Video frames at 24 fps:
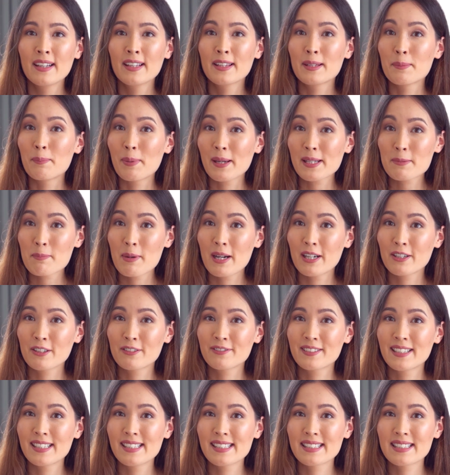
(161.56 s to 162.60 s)
The best part
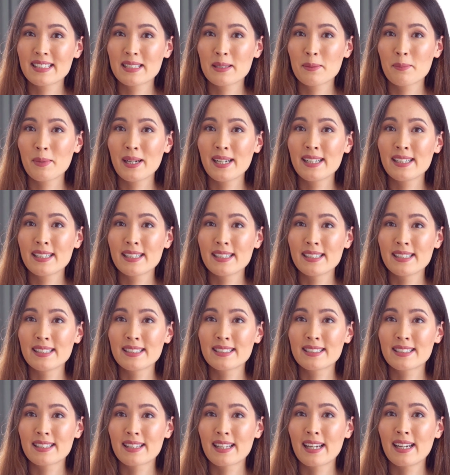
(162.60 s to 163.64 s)
of niacinamide
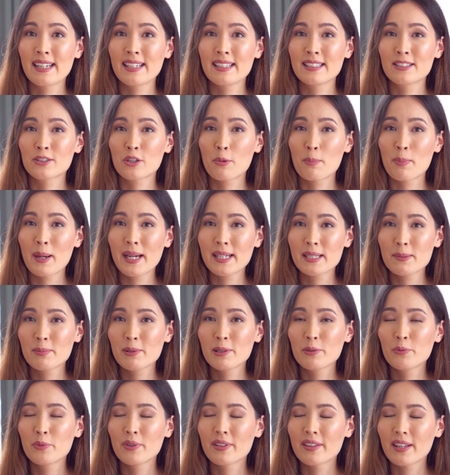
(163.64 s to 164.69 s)
is that it's
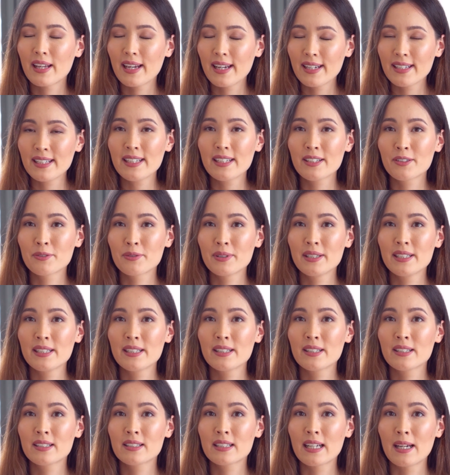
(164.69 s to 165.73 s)
compatible with any
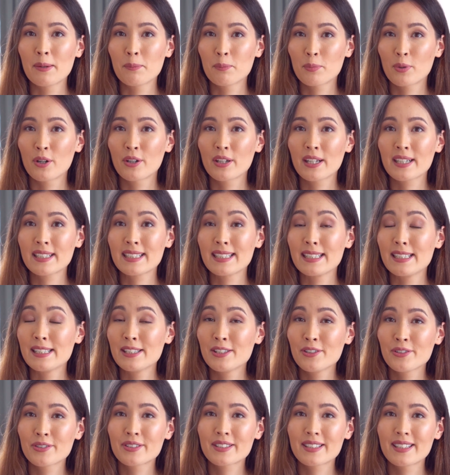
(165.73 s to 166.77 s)
ingredient and product
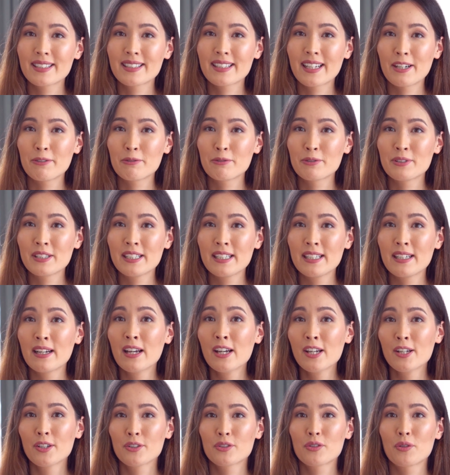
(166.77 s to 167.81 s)
in your skincare routine,
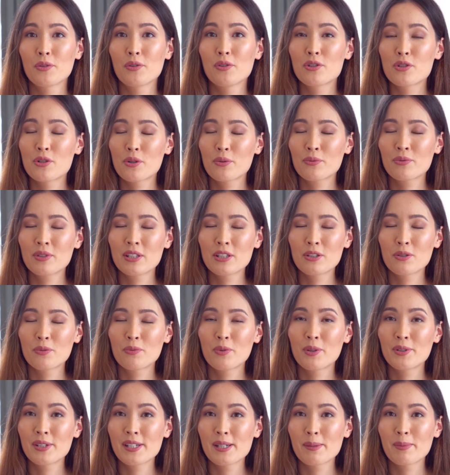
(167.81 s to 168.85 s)
so you don't need to
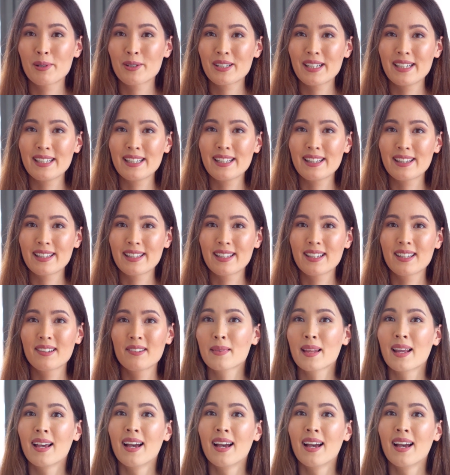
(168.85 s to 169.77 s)
worry about anything.